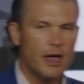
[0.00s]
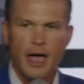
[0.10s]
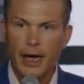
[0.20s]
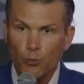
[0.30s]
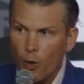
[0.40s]

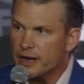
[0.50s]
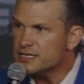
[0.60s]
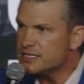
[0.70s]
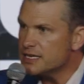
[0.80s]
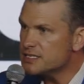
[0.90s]
And what
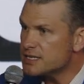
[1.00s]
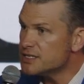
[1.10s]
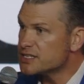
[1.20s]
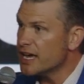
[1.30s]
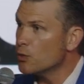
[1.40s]

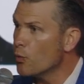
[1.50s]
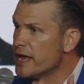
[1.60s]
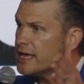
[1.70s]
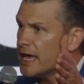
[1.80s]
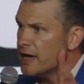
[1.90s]
assistance can
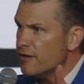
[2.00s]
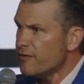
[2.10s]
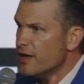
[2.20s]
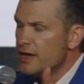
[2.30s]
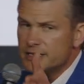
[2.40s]
we
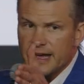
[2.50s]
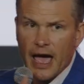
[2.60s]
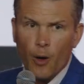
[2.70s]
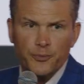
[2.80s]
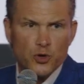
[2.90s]
give to
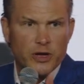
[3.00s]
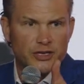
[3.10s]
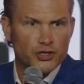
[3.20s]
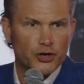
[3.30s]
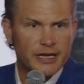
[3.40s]
help you
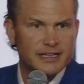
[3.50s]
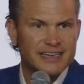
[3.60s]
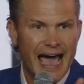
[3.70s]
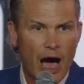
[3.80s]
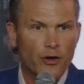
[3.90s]
get your kids
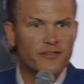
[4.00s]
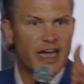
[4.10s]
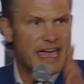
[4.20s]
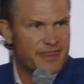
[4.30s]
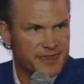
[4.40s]
out of
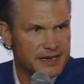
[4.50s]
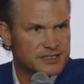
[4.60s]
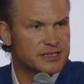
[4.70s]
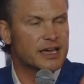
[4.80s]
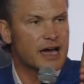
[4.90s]

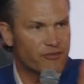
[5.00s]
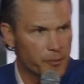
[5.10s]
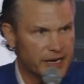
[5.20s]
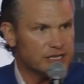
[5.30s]
atheistic government